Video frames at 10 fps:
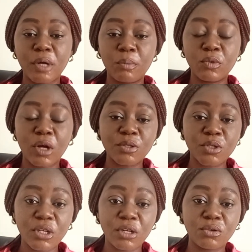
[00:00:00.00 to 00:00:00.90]
I'm
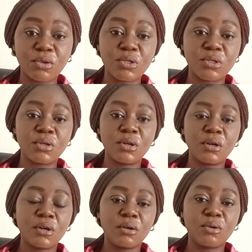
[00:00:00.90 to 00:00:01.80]
student nurse
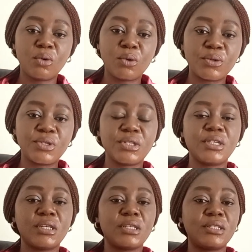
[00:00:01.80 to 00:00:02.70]

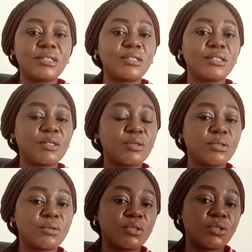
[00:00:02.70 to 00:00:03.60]
Ngozi. This
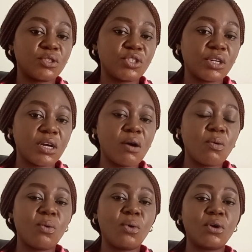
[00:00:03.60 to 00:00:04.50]
is surgical
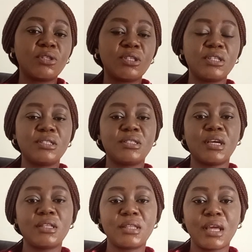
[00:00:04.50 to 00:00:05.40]
ward. It's
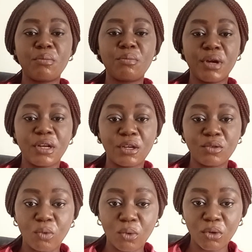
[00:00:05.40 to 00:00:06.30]
a
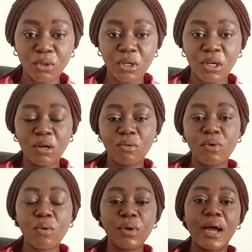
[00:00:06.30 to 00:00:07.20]
10-bedded ward
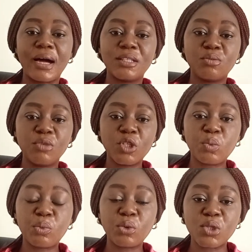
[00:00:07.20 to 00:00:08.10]
where we admit
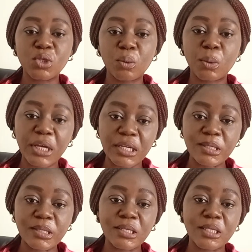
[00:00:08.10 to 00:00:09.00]
post-op
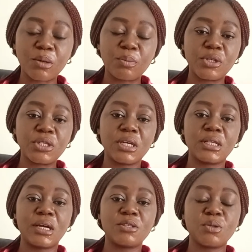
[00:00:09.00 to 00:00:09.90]
cases of
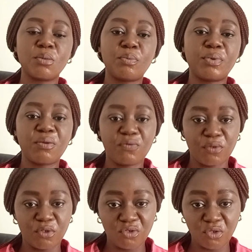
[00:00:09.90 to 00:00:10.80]
patient that has to be prepped
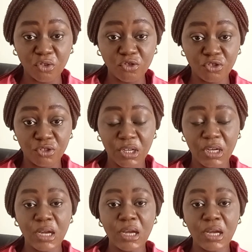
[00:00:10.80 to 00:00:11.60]
for surgery,